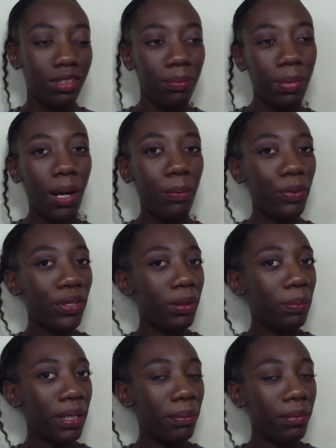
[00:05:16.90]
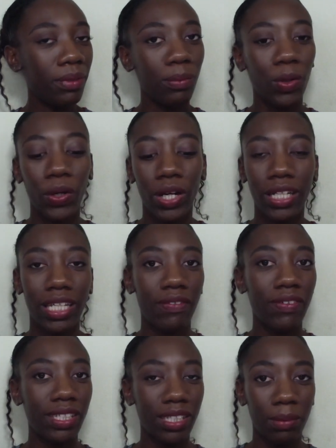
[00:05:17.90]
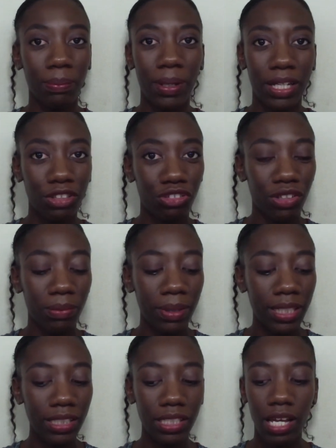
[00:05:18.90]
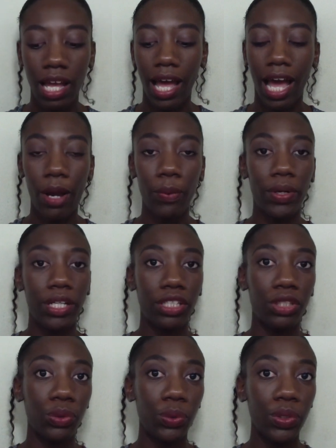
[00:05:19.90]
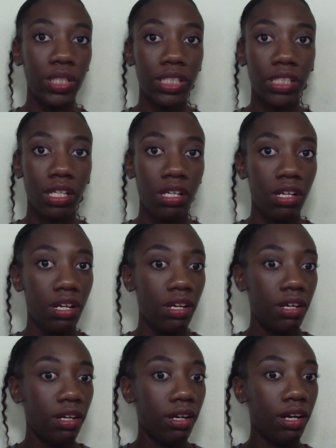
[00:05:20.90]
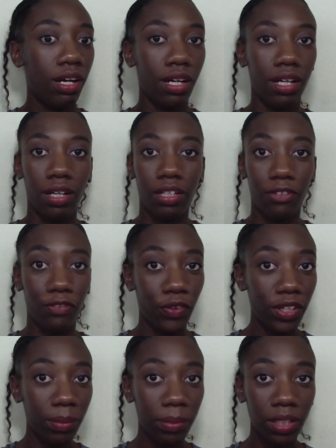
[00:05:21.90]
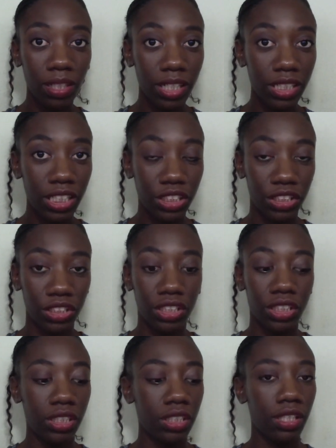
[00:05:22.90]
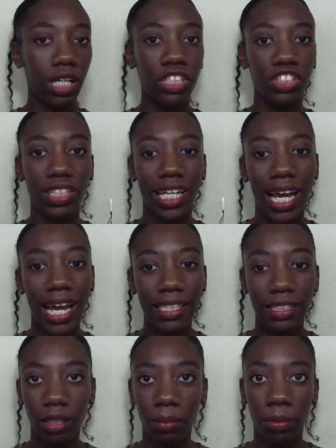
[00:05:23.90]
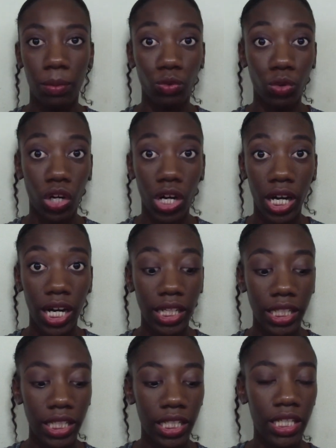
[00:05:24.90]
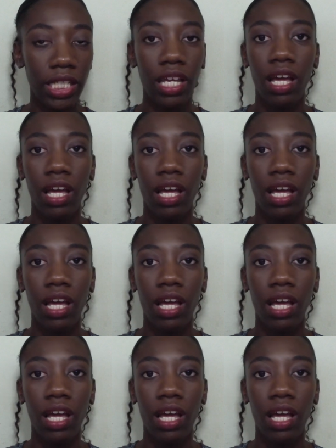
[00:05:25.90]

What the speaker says: pamper it a bit more, give it some better treatment, I would use an affordable conditioner and just add some raw honey